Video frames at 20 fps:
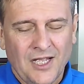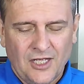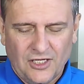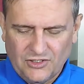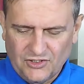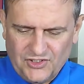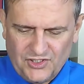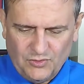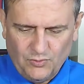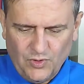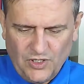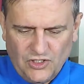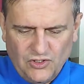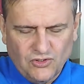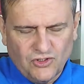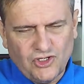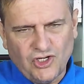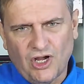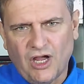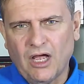You see, when
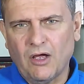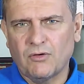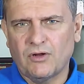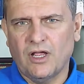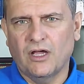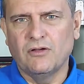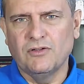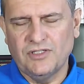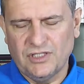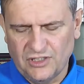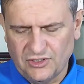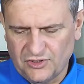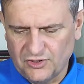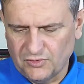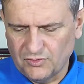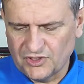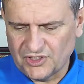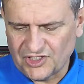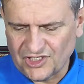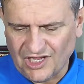your child goes
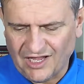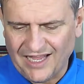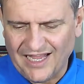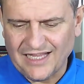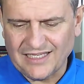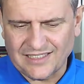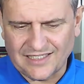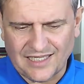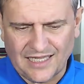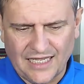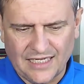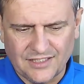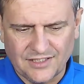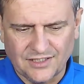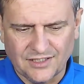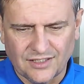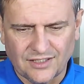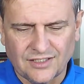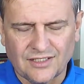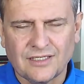into a science
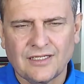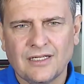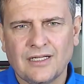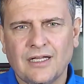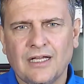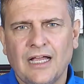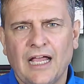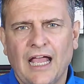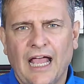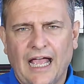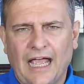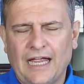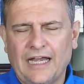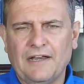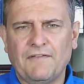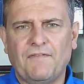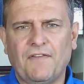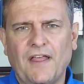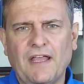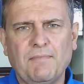lesson and
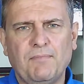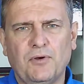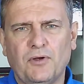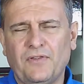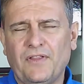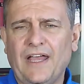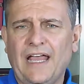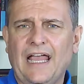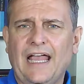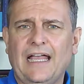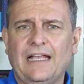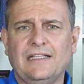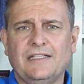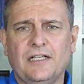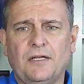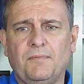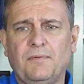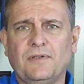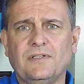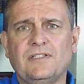if they put their hands
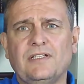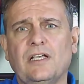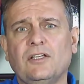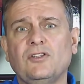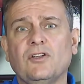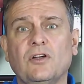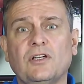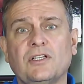up and says, oh,